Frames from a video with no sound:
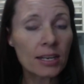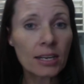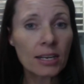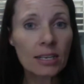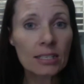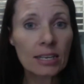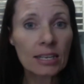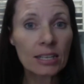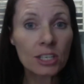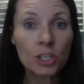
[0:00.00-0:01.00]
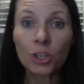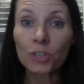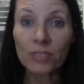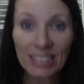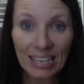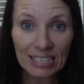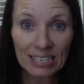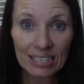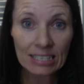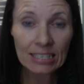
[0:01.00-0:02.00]
attending the Church of
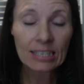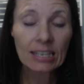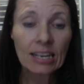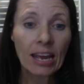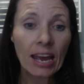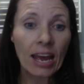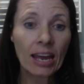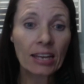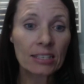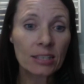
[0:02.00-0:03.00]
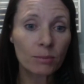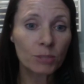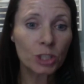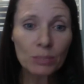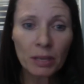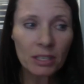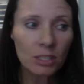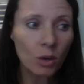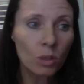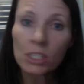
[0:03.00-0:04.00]
Satan, and she's being
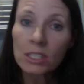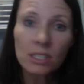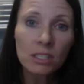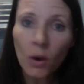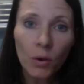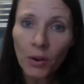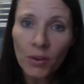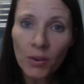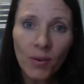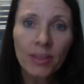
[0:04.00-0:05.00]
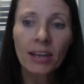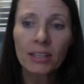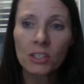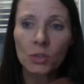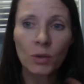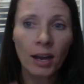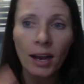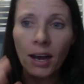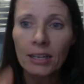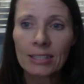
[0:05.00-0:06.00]
told, just no, don't go there, it's too
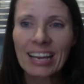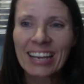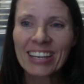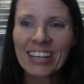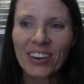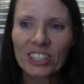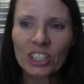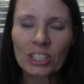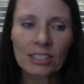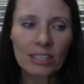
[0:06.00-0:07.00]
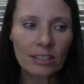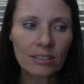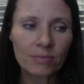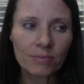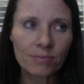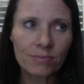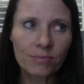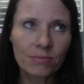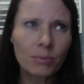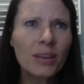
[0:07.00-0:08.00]
hard, it's, you know, and she's in,
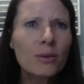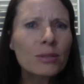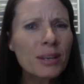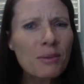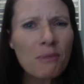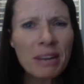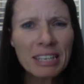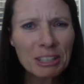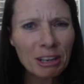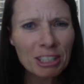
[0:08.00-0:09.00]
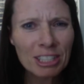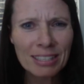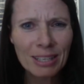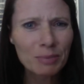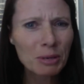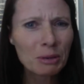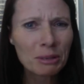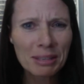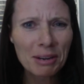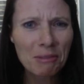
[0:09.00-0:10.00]
but who's going to reach her? She tells me, who's
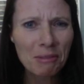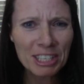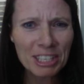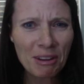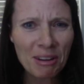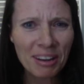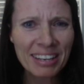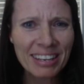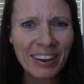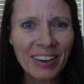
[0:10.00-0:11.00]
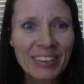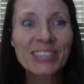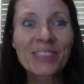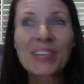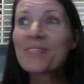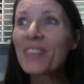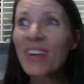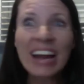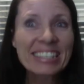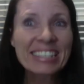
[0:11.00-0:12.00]
going to reach her, you know? And so we're
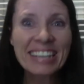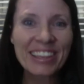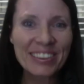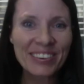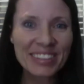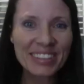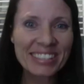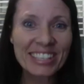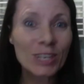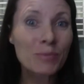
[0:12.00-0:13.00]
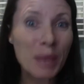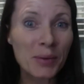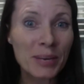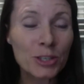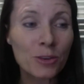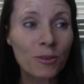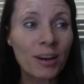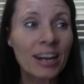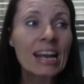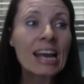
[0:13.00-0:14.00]
praying together through this that she'll be able to reach her
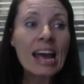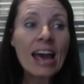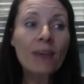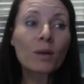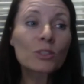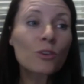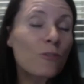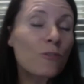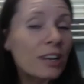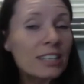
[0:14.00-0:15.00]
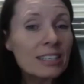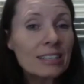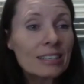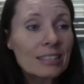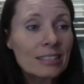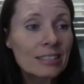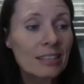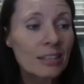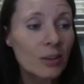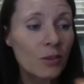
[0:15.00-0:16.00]
friend. And whilst her friend is,
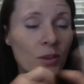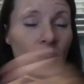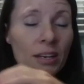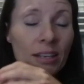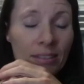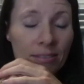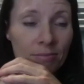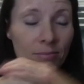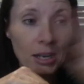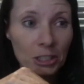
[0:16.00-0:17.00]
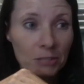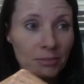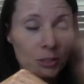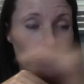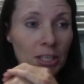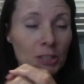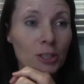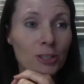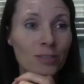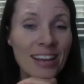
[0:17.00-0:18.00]
you know, very much doing the
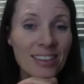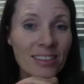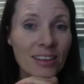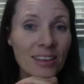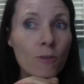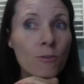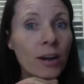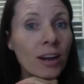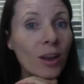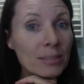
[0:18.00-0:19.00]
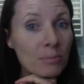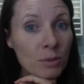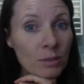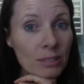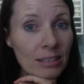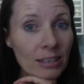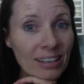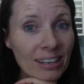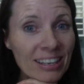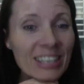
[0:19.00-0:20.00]
Church of Satan thing, her friend likes music.
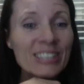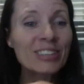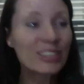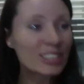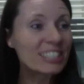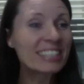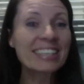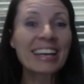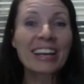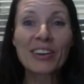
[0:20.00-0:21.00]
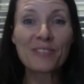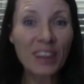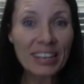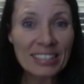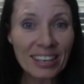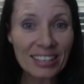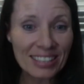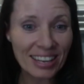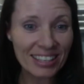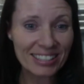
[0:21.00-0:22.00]
So she's getting her friend to
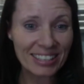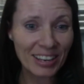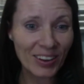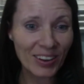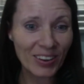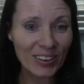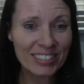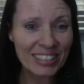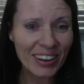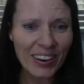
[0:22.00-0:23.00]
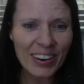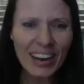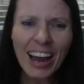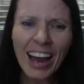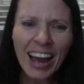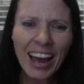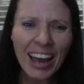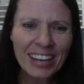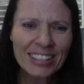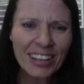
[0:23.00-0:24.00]
listen to the sing-alongs, you know?
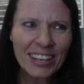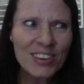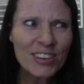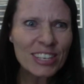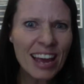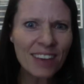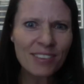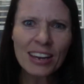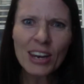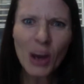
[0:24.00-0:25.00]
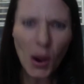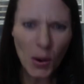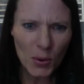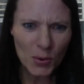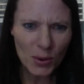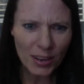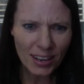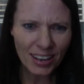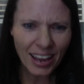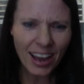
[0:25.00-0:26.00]
And it's like, you'd never know
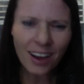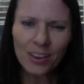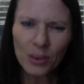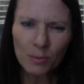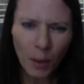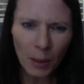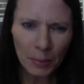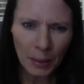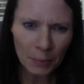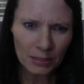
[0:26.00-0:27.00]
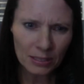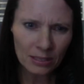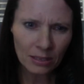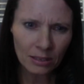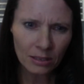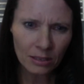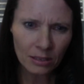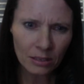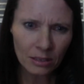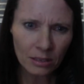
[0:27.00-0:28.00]
how you might be able to
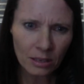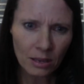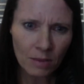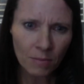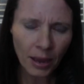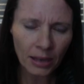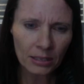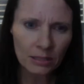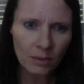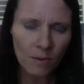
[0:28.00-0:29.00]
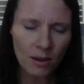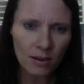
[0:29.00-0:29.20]
impact someone.